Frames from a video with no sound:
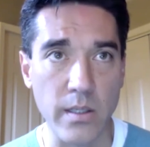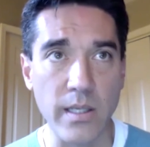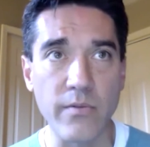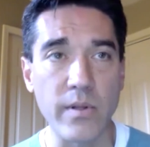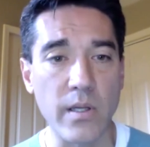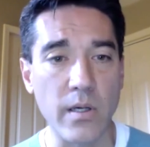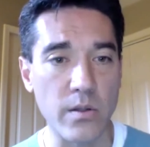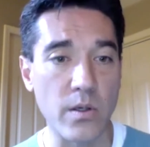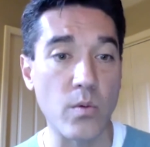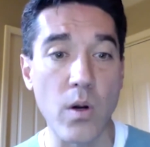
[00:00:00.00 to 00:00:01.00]
even the
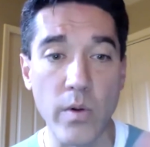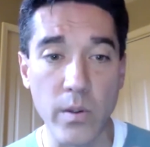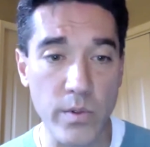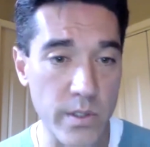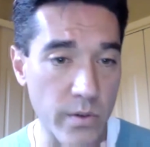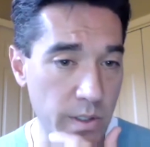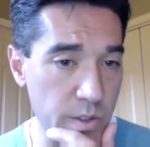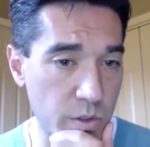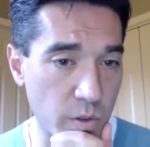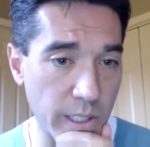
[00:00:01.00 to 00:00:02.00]
growing
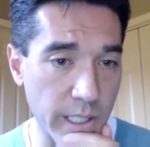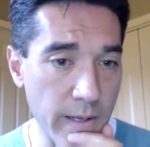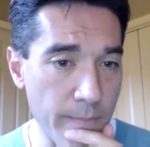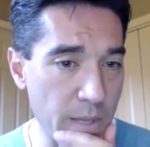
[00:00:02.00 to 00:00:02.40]
resilience tree.